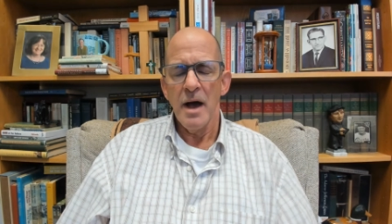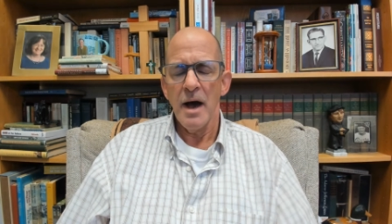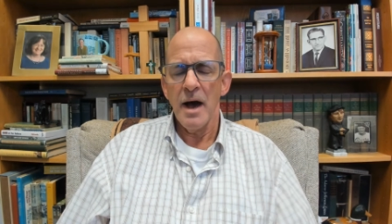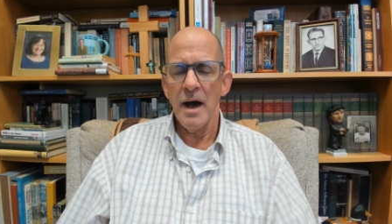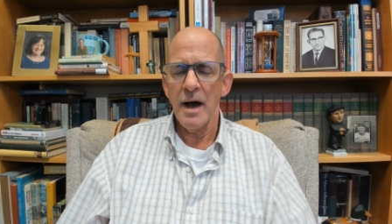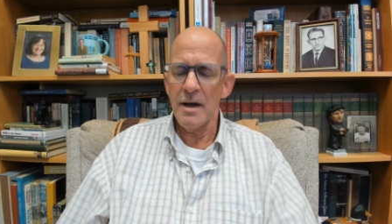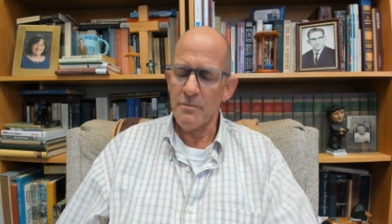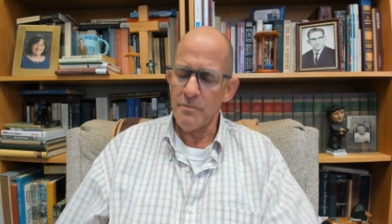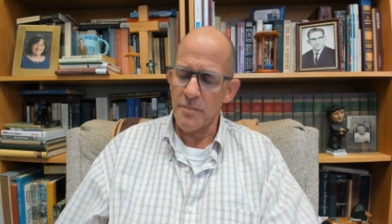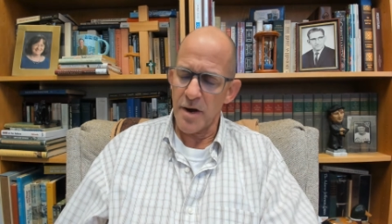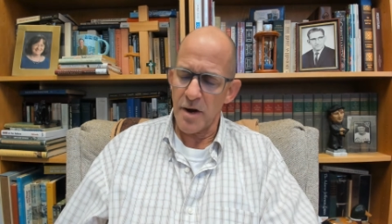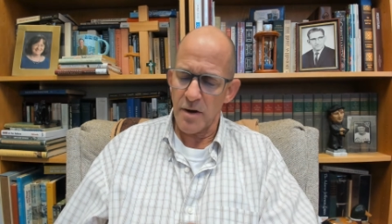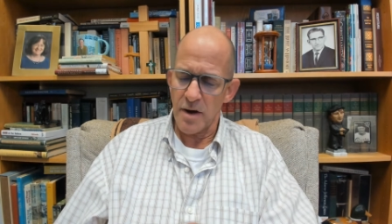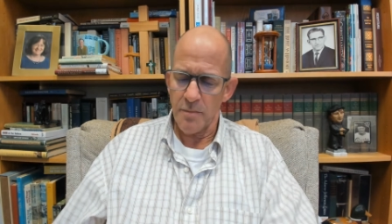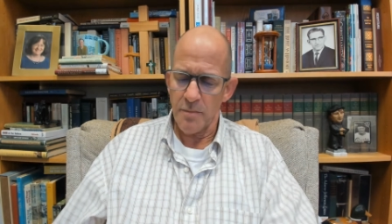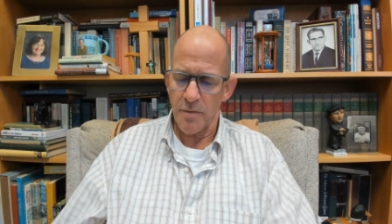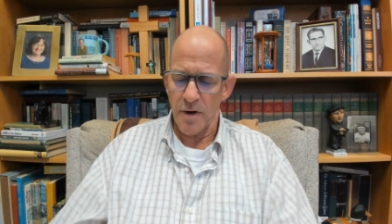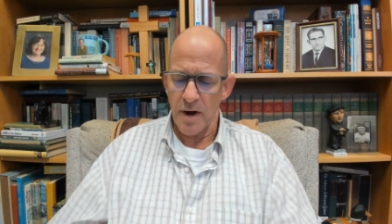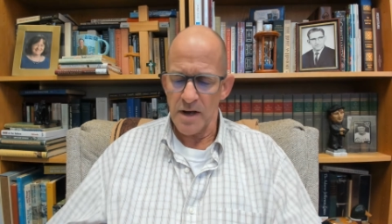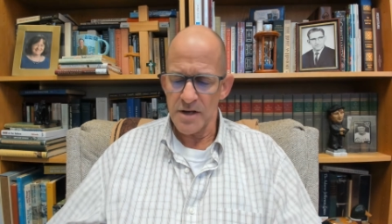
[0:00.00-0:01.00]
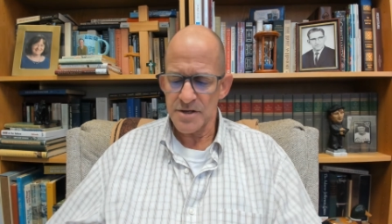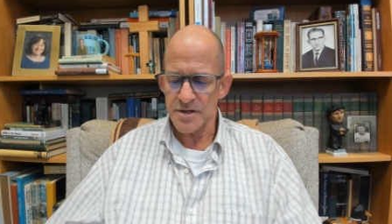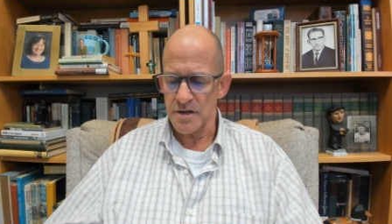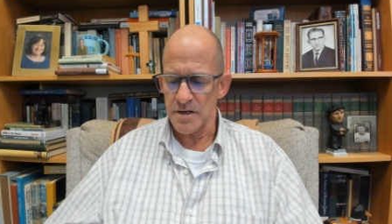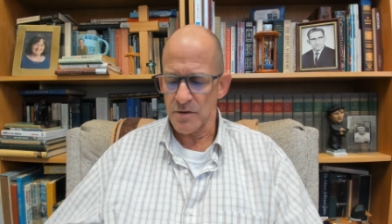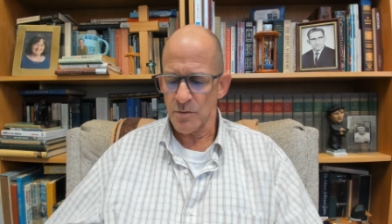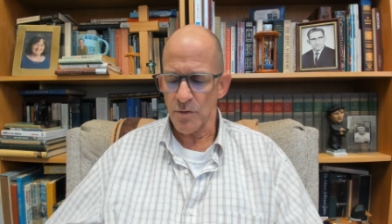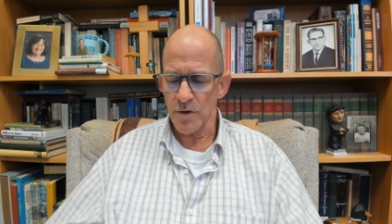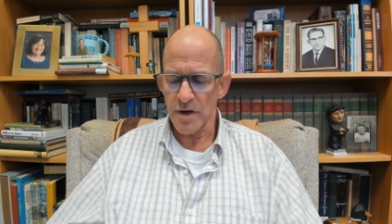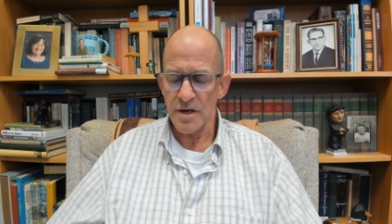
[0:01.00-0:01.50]
I'm Barry
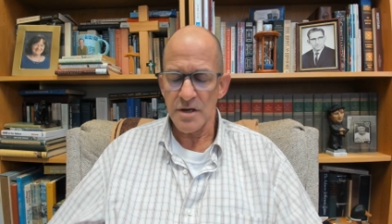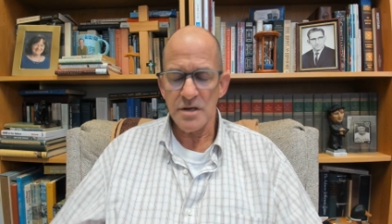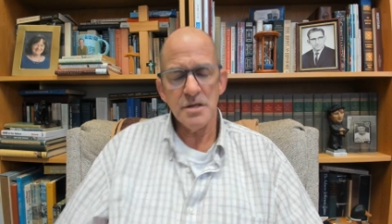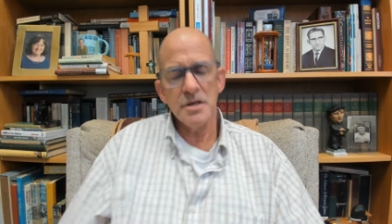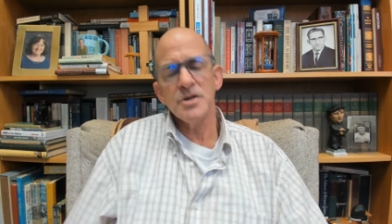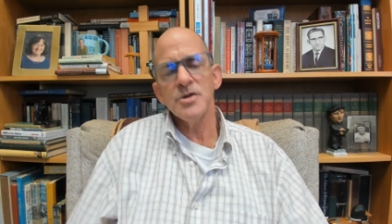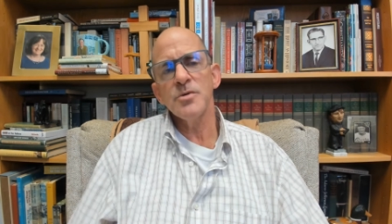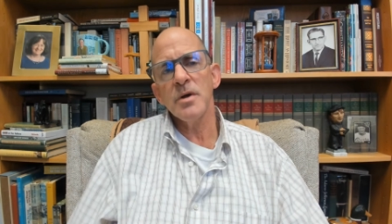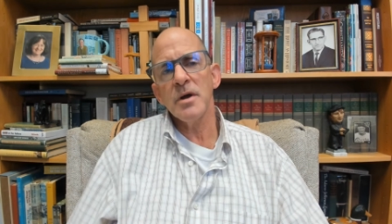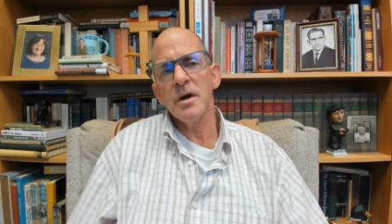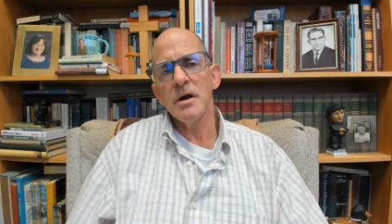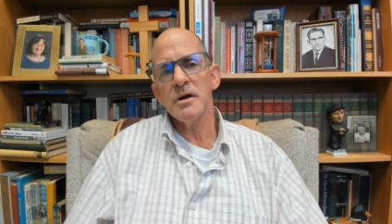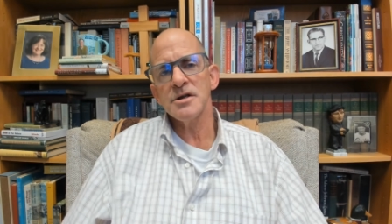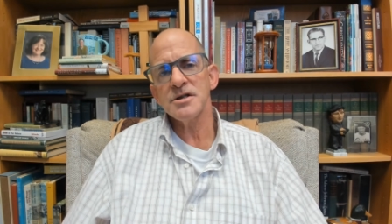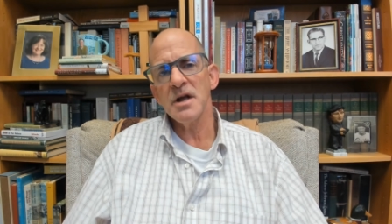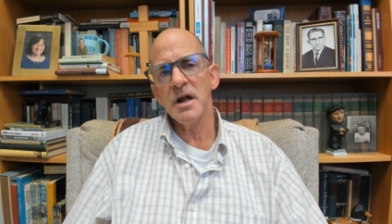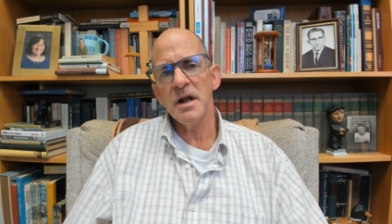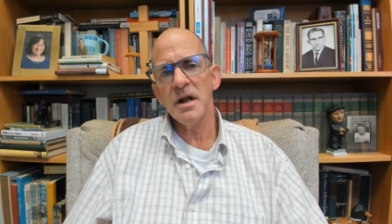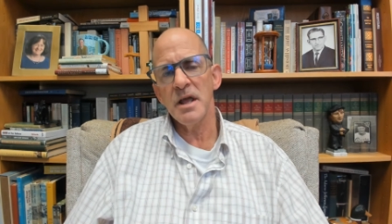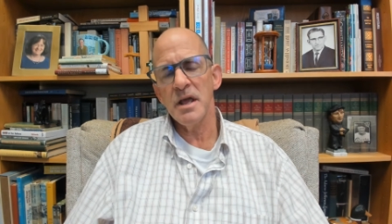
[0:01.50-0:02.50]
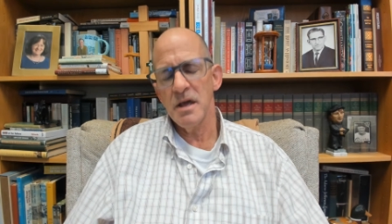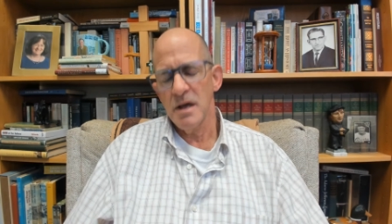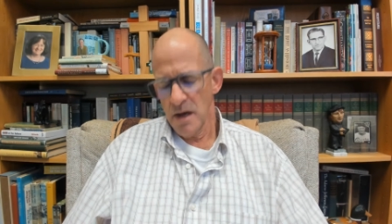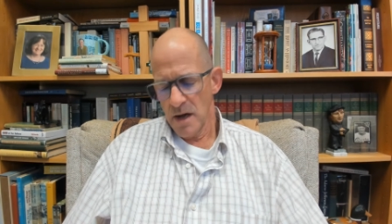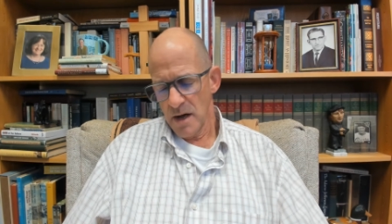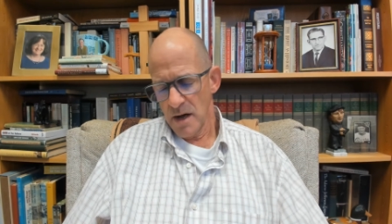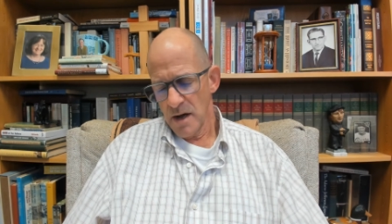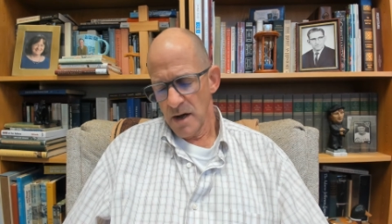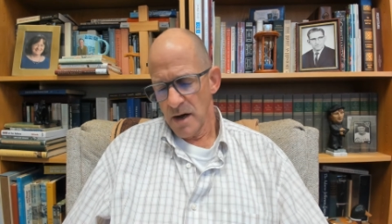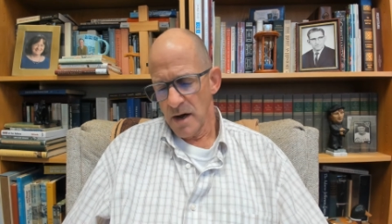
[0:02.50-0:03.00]
Bryson. We're continuing our study
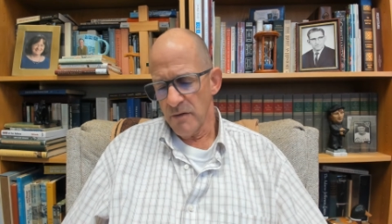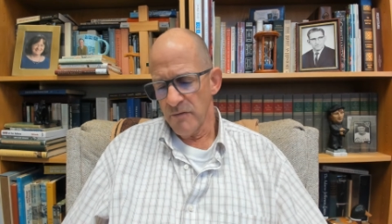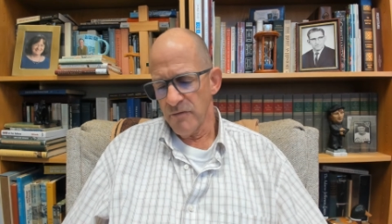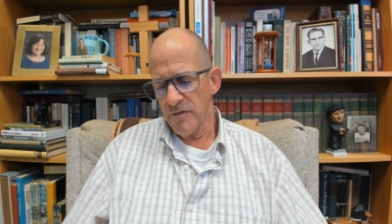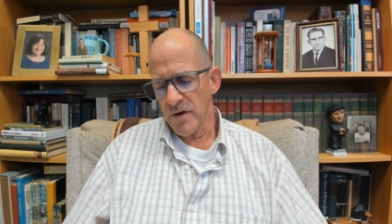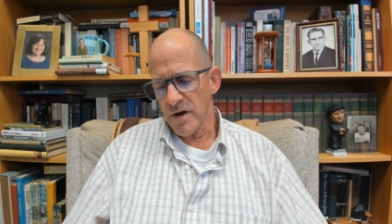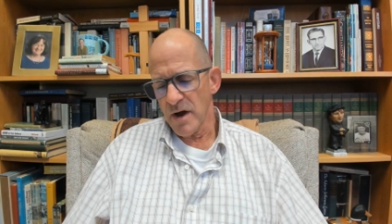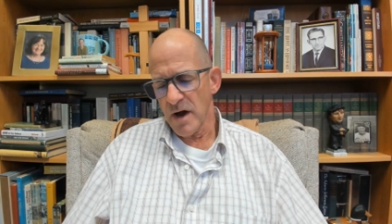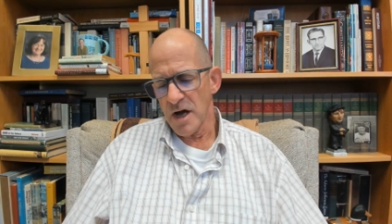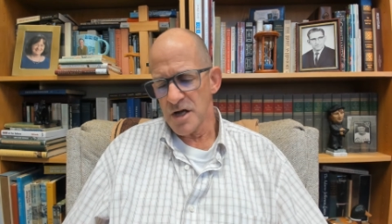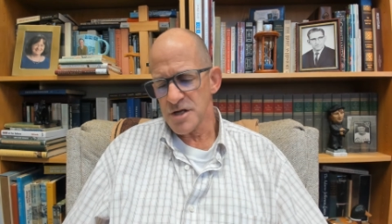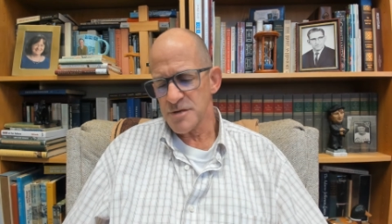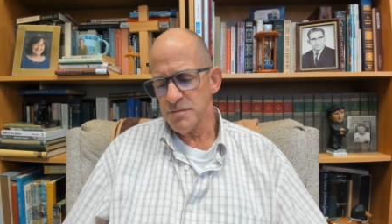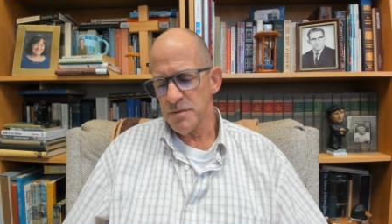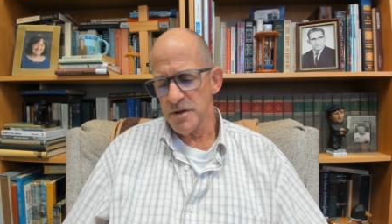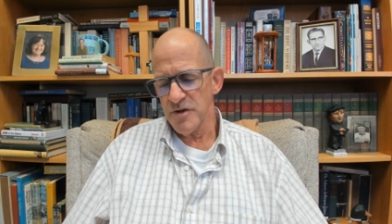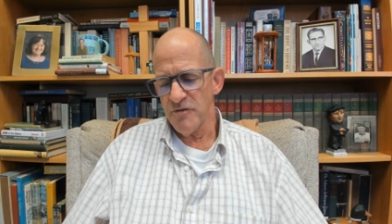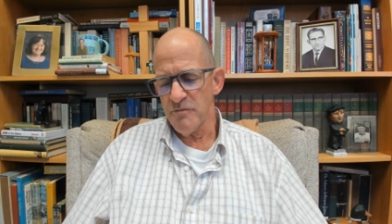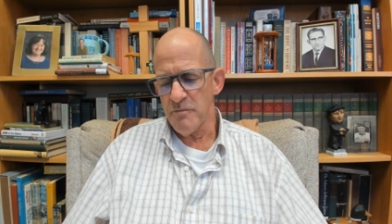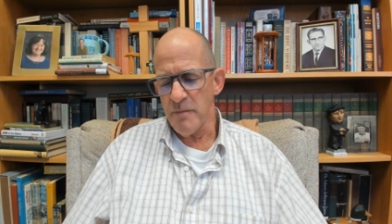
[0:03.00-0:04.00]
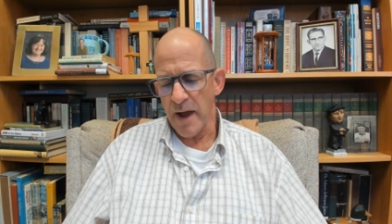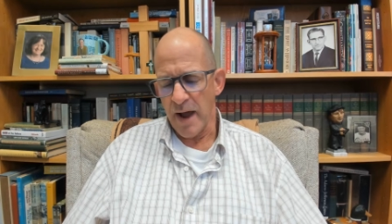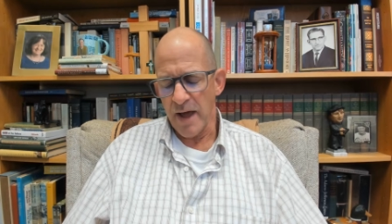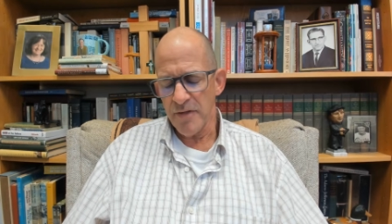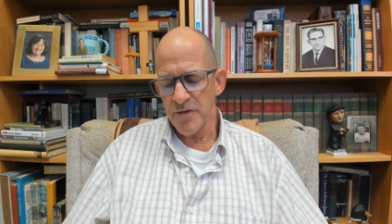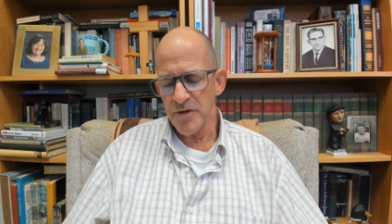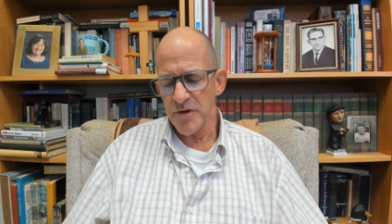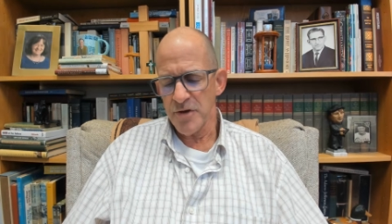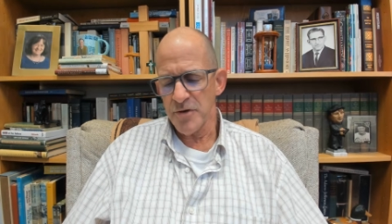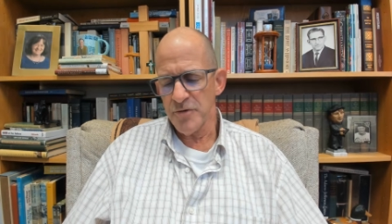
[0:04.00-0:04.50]
of the Gospel of
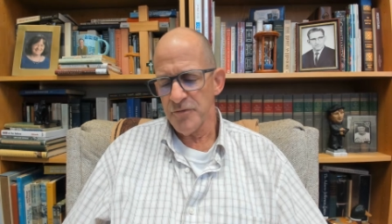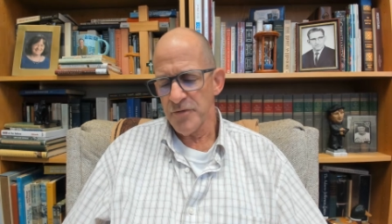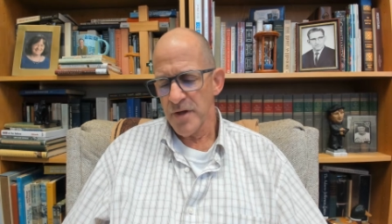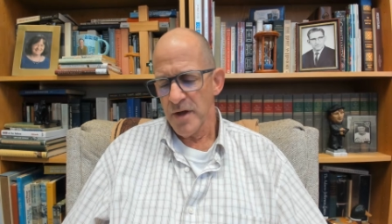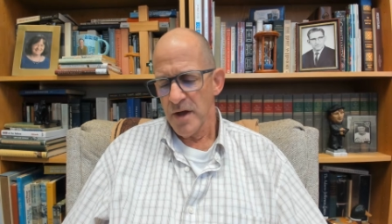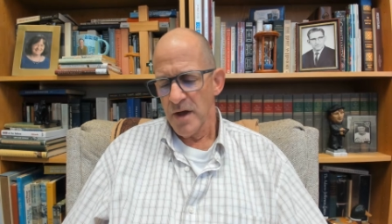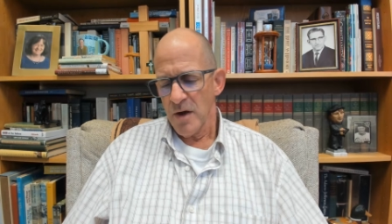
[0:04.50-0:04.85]
Matthew.